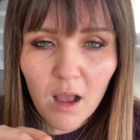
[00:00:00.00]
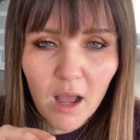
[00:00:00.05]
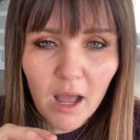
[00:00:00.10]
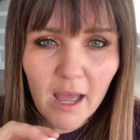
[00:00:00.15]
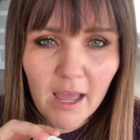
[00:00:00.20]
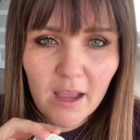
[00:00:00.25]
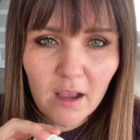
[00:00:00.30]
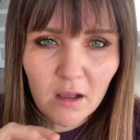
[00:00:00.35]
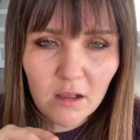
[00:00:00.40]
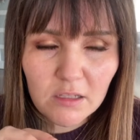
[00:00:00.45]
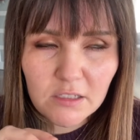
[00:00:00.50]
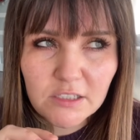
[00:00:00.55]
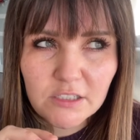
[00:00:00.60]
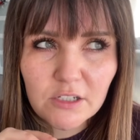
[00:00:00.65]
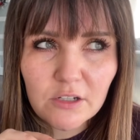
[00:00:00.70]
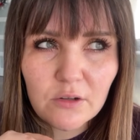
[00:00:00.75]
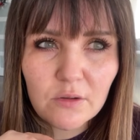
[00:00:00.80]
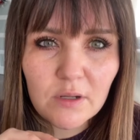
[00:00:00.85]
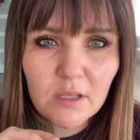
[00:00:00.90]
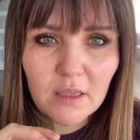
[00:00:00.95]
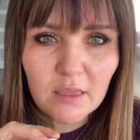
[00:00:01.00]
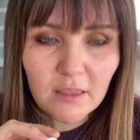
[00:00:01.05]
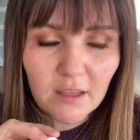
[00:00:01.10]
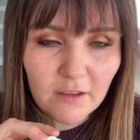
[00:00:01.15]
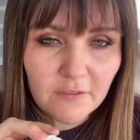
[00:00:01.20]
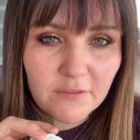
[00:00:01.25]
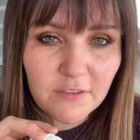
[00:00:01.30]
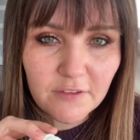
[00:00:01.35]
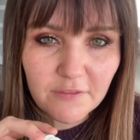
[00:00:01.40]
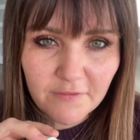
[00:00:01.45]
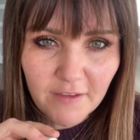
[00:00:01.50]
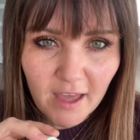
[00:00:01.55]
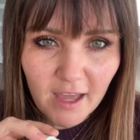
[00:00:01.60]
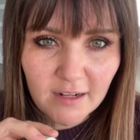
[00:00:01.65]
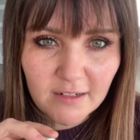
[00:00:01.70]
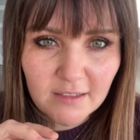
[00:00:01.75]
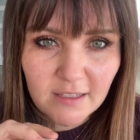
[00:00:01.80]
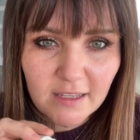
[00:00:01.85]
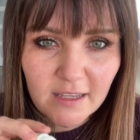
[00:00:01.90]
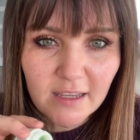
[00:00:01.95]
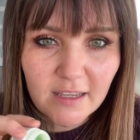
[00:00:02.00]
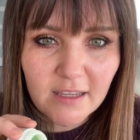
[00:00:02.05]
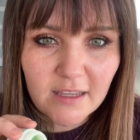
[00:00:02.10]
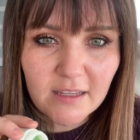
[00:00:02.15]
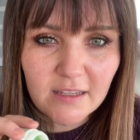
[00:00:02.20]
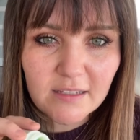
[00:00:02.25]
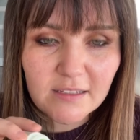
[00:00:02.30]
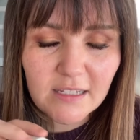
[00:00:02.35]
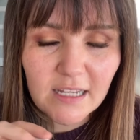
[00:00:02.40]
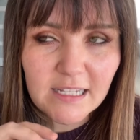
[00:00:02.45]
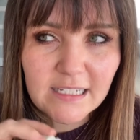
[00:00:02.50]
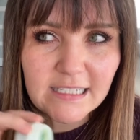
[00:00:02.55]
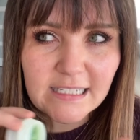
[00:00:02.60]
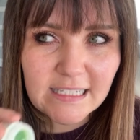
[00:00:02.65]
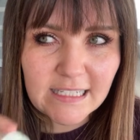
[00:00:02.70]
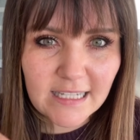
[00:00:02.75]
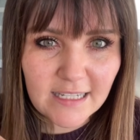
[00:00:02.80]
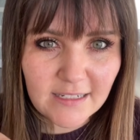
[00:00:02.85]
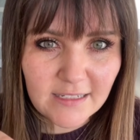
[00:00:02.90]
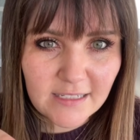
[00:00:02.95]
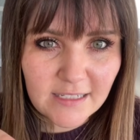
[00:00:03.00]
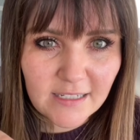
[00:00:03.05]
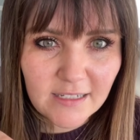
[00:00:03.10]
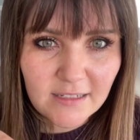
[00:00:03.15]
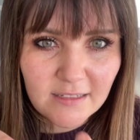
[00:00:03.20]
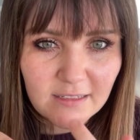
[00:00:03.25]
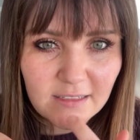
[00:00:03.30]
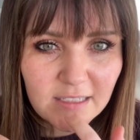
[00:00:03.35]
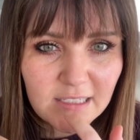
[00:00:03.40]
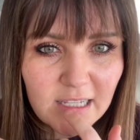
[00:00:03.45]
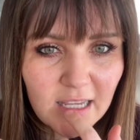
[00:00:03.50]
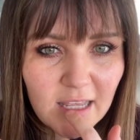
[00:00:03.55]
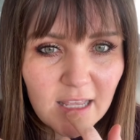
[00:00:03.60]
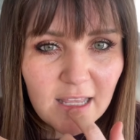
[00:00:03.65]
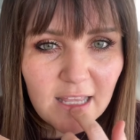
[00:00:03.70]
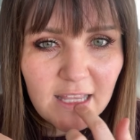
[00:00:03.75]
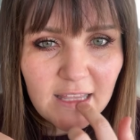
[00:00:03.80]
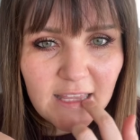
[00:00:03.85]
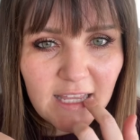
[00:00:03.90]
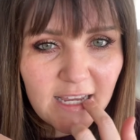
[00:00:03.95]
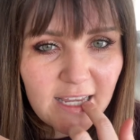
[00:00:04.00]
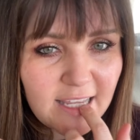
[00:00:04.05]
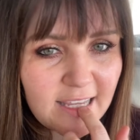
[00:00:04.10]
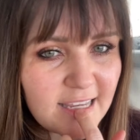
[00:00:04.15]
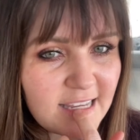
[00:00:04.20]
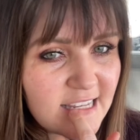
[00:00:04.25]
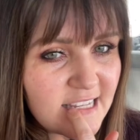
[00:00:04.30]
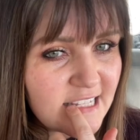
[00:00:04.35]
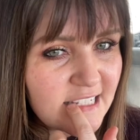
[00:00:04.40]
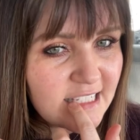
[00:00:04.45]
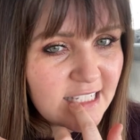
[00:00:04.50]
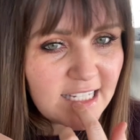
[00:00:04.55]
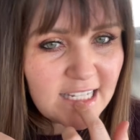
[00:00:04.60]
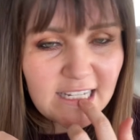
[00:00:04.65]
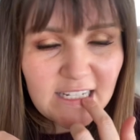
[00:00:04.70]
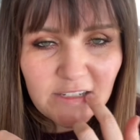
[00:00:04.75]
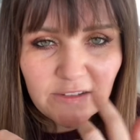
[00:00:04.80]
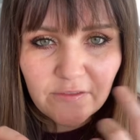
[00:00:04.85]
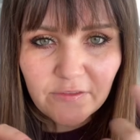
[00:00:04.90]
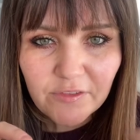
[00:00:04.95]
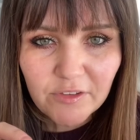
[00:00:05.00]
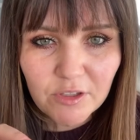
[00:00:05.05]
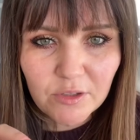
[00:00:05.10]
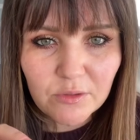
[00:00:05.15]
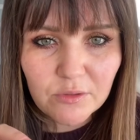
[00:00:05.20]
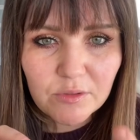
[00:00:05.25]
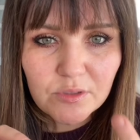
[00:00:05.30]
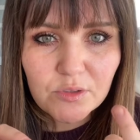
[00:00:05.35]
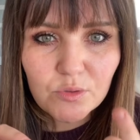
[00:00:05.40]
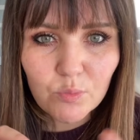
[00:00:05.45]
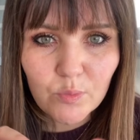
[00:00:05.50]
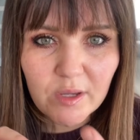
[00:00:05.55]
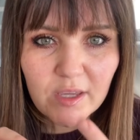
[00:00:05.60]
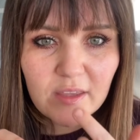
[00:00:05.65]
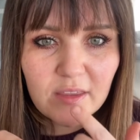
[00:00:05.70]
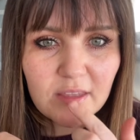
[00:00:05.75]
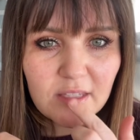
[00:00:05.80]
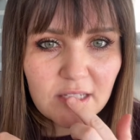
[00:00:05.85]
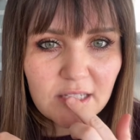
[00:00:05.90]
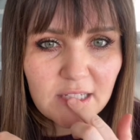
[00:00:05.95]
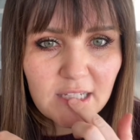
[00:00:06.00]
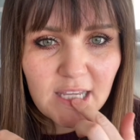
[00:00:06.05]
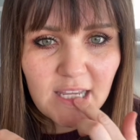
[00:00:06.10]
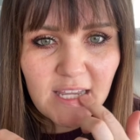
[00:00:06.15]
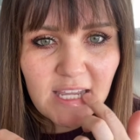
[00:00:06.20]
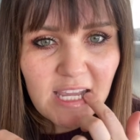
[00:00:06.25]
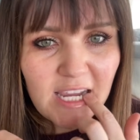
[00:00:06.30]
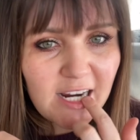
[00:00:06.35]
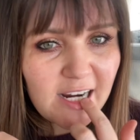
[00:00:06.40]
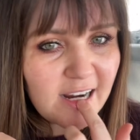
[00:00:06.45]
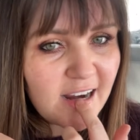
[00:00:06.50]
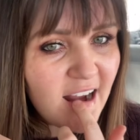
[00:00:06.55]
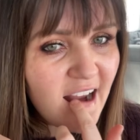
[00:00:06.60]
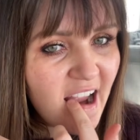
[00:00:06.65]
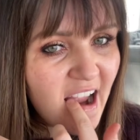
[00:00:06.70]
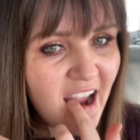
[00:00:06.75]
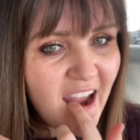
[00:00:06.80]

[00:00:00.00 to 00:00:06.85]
I also love the fact that it is a skin tint that is infused with skincare.